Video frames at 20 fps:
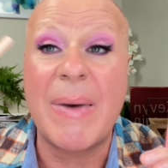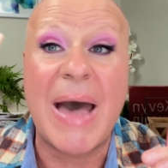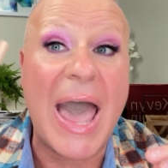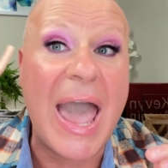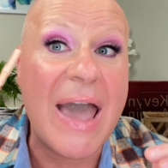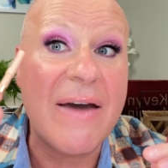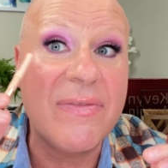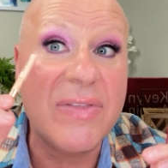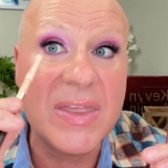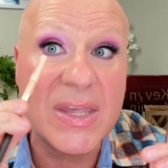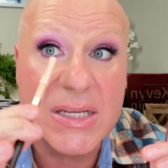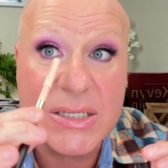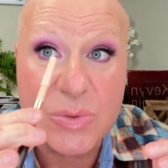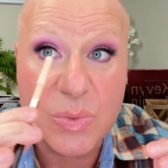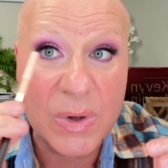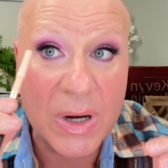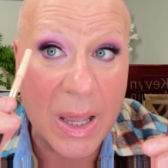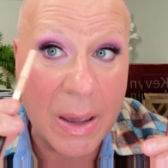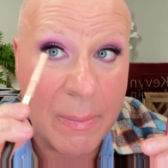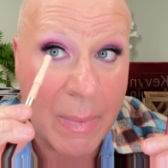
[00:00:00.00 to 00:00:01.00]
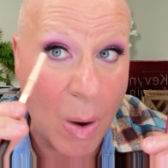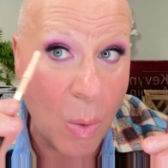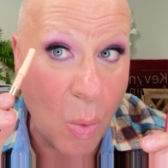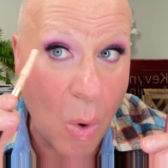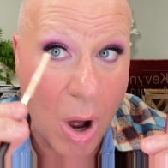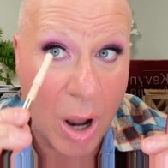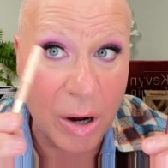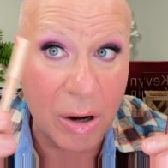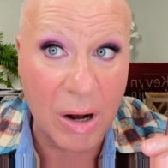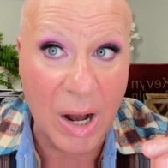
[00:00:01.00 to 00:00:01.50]
I have this one in my
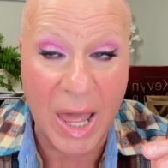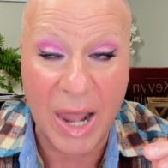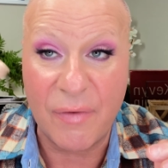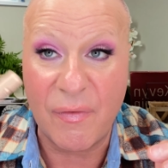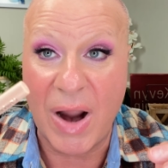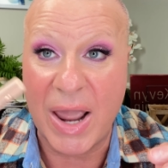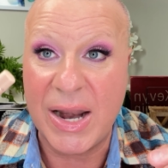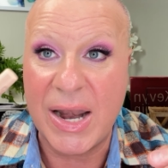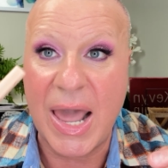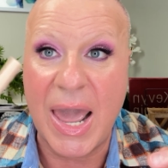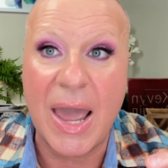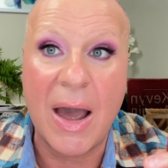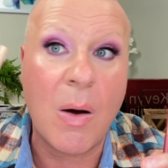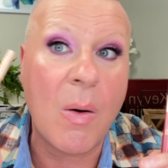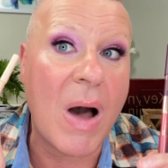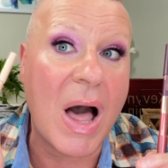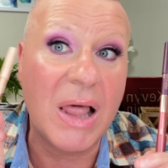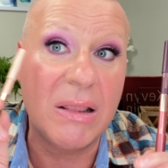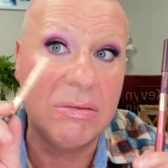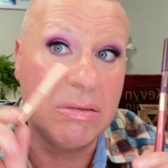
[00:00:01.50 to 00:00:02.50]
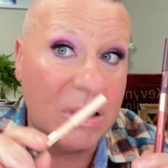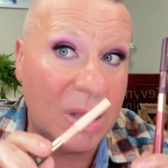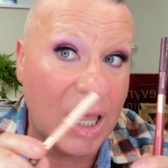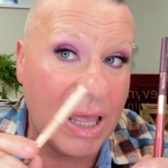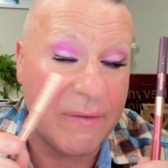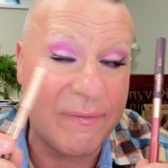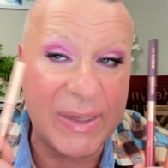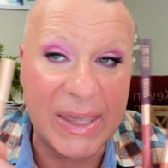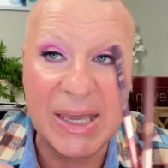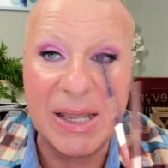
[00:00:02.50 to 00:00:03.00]
waterline right now. I
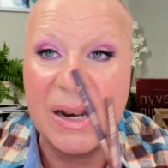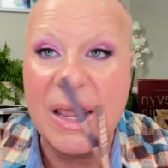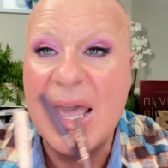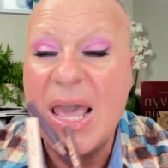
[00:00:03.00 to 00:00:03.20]
love it.